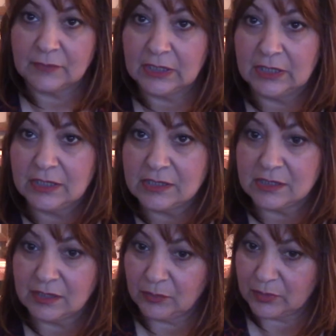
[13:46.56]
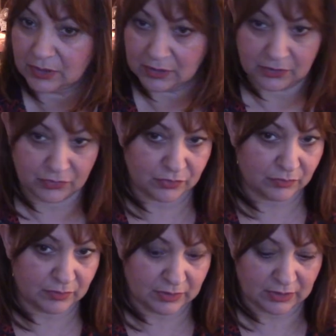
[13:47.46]
Let's see what I can do
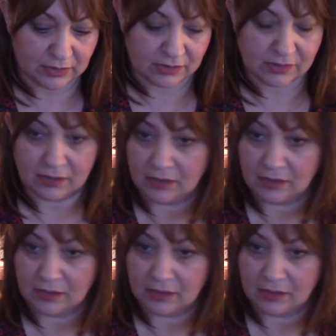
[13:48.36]
on the other side.